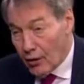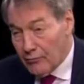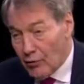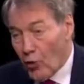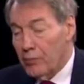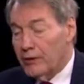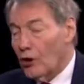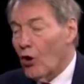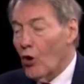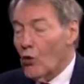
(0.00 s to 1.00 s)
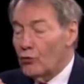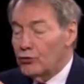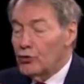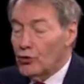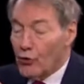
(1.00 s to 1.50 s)
You know, opening a whole
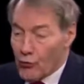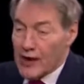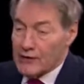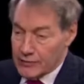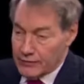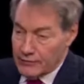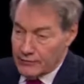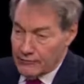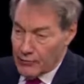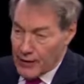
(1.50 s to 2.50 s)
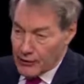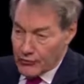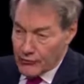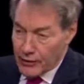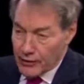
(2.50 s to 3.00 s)
new horizon for
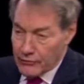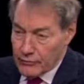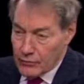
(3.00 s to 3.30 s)
medical science.